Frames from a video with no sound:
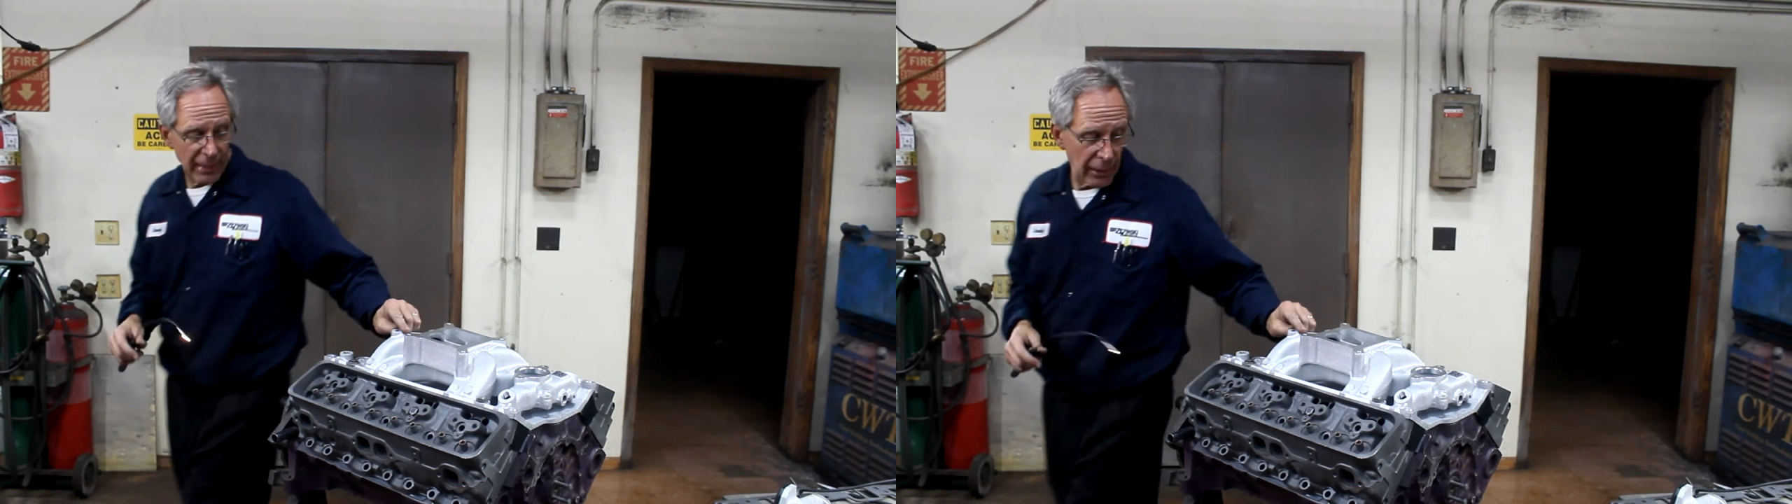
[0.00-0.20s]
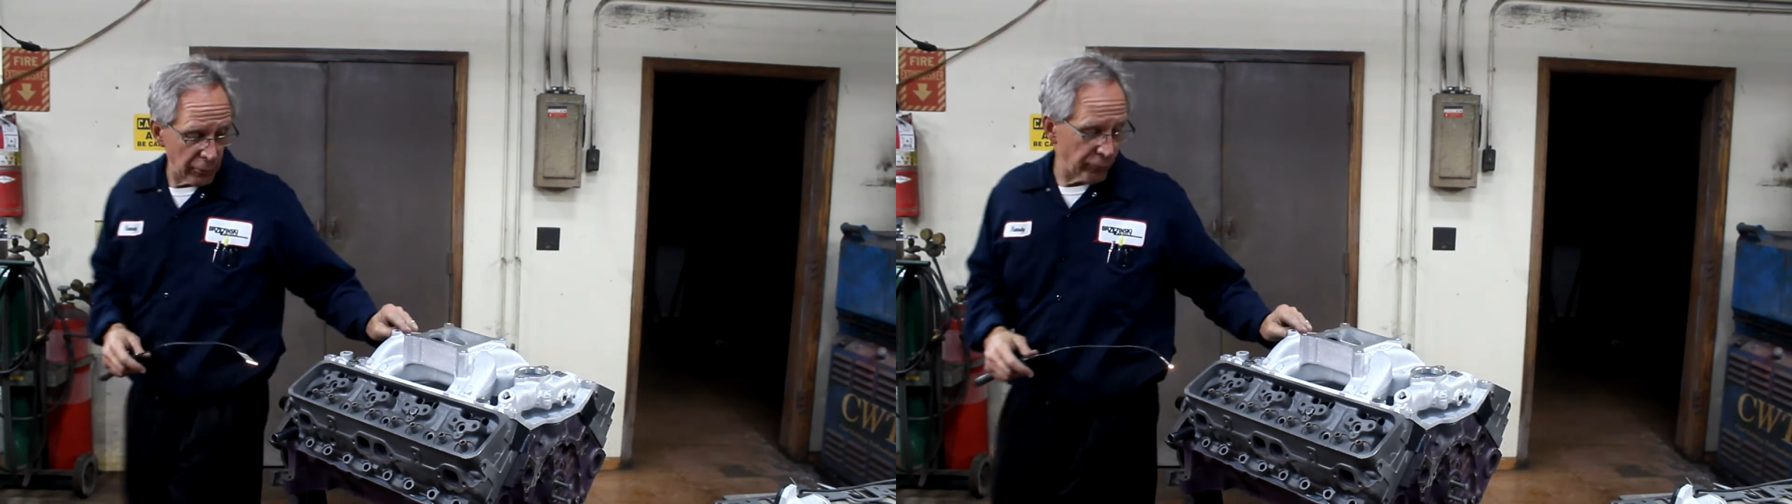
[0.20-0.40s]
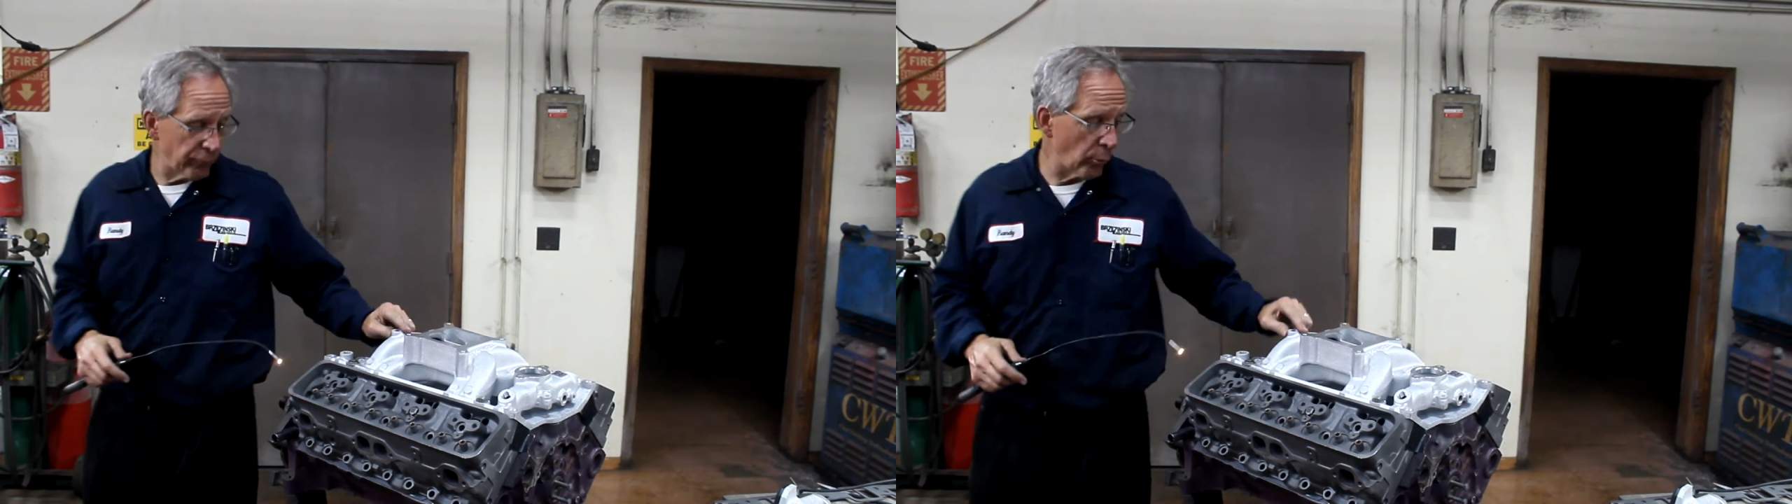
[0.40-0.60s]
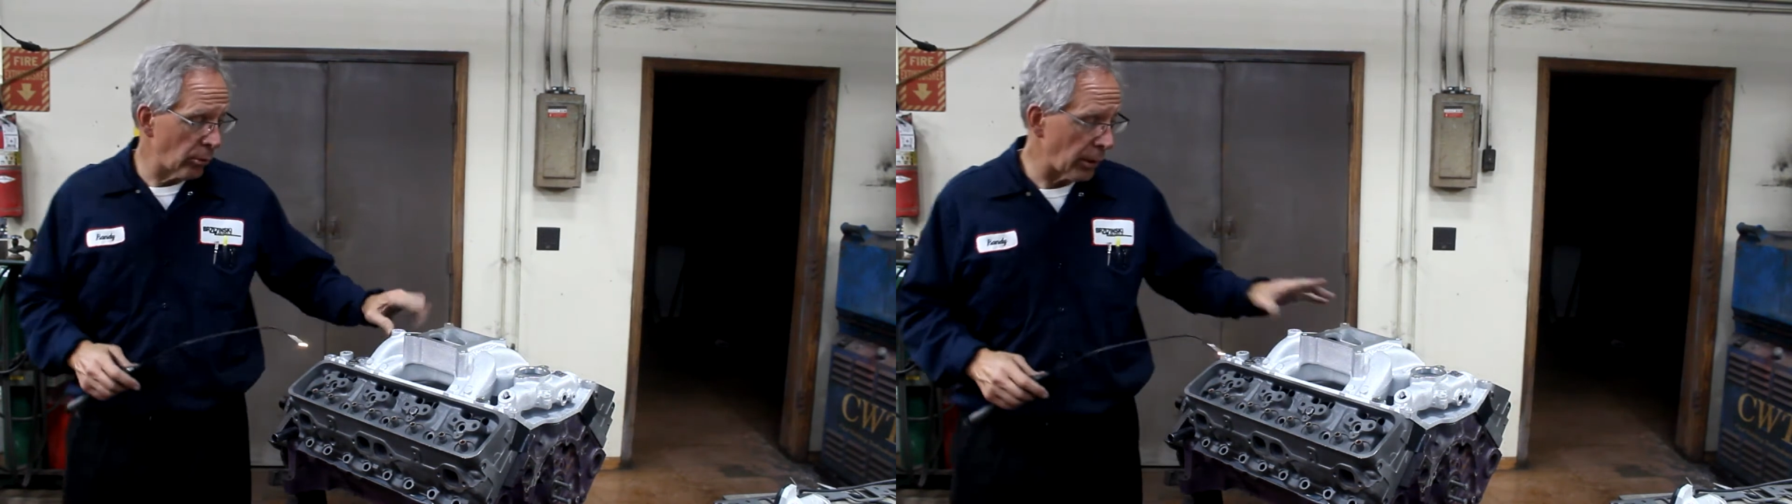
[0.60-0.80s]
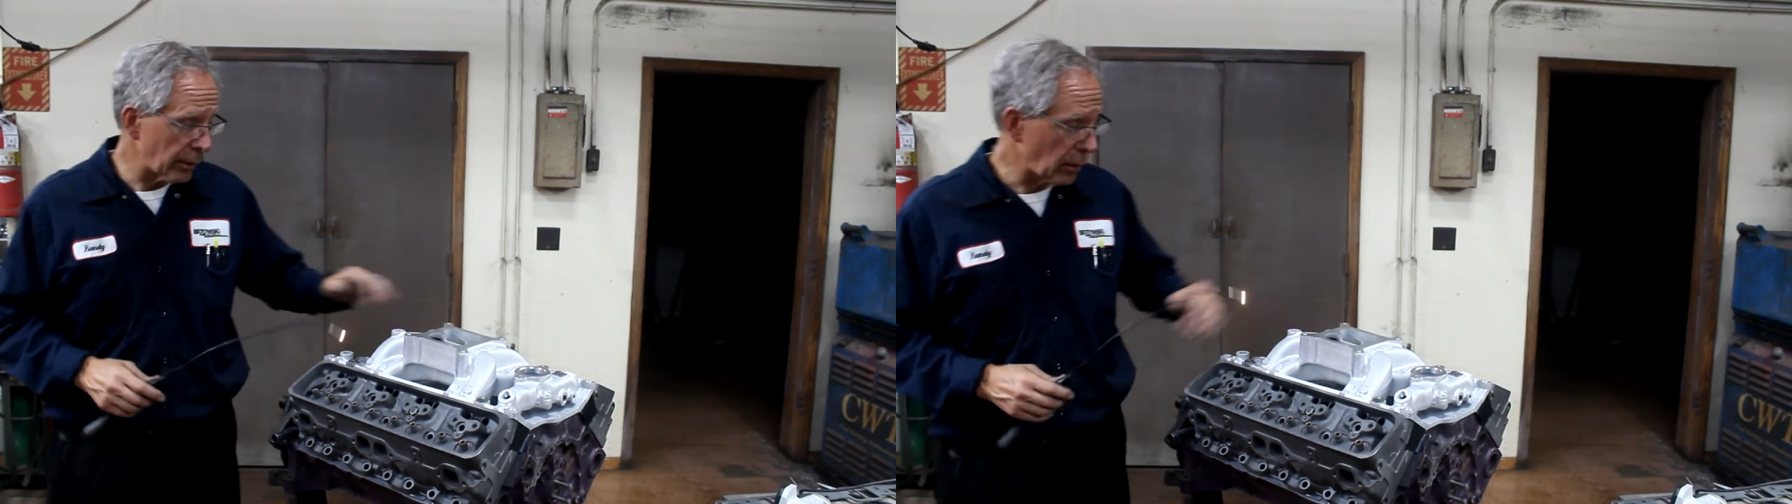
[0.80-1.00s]
and the floor
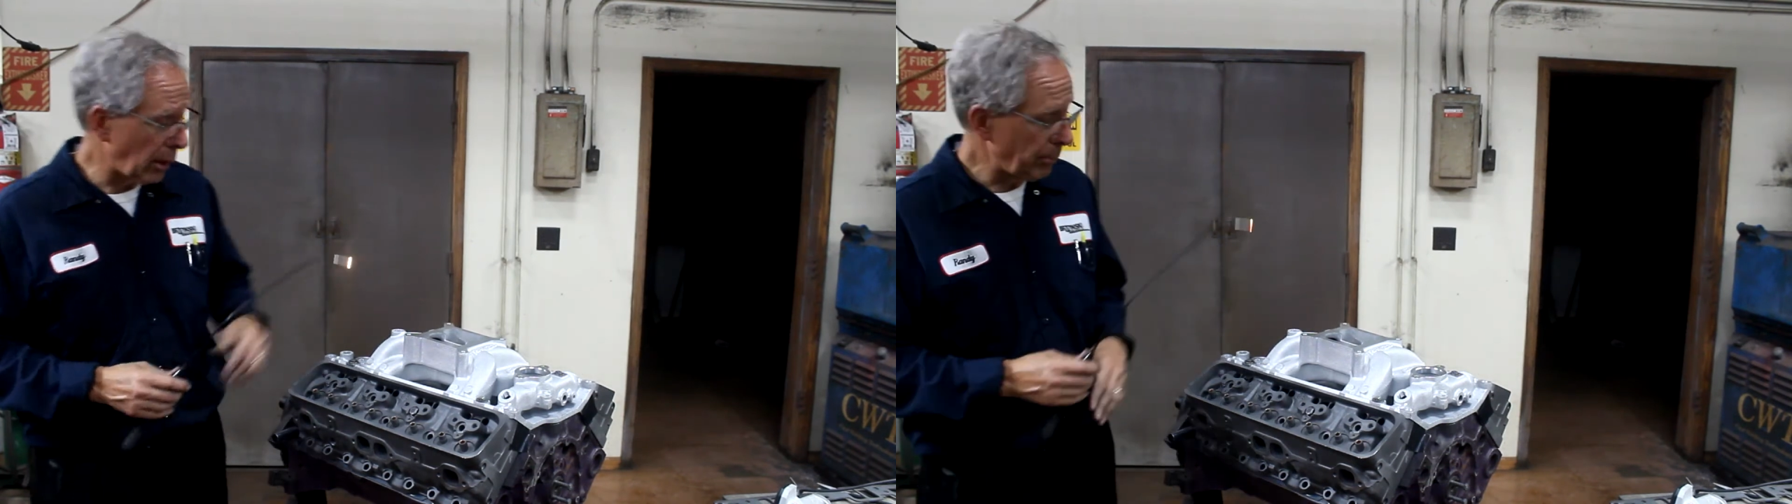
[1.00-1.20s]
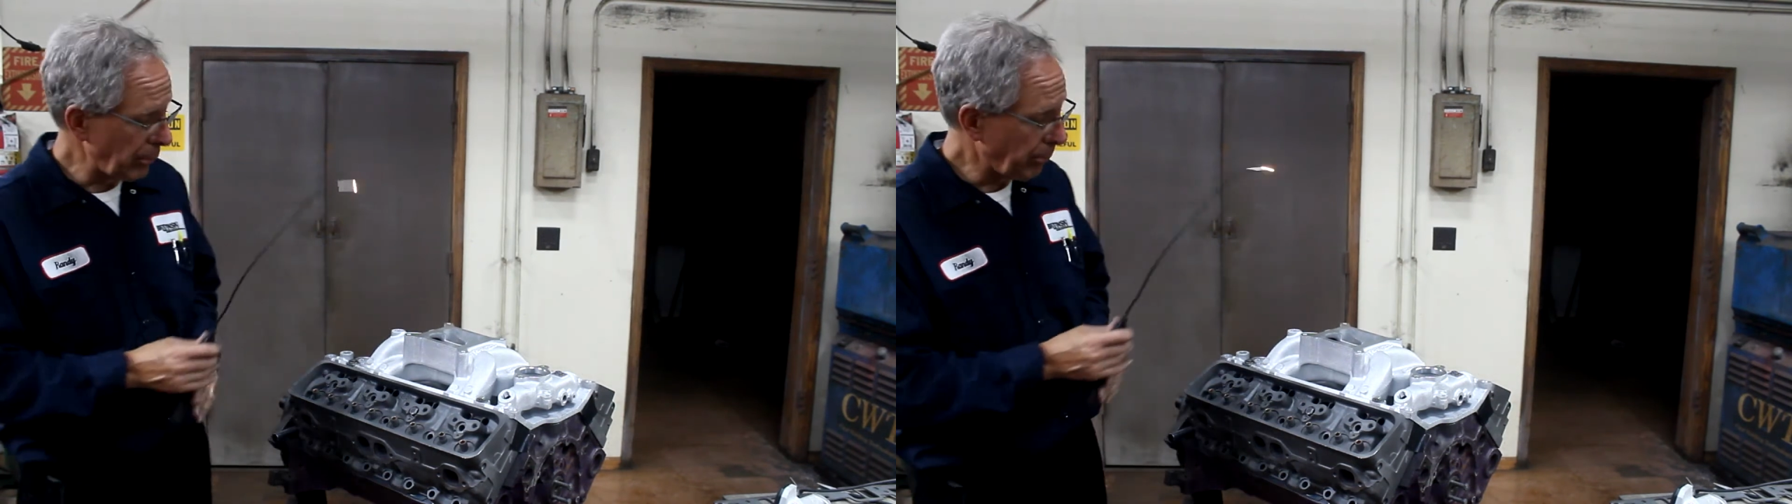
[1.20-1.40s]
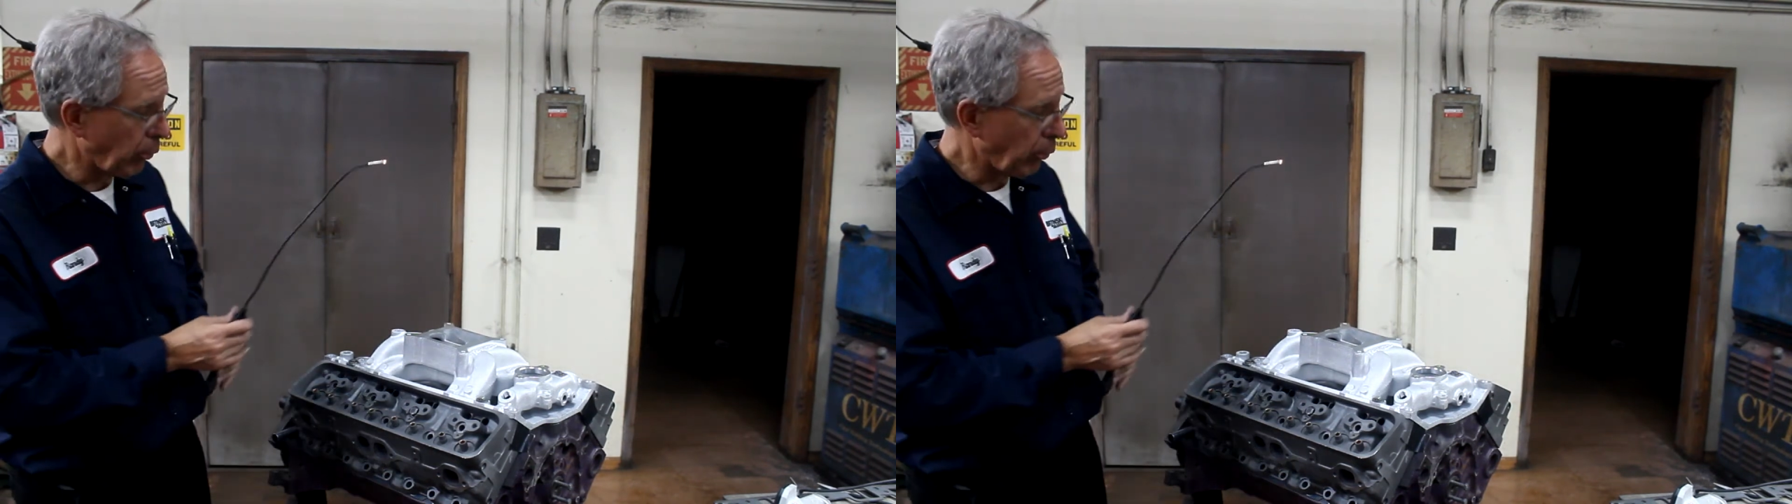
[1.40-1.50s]
on a couple of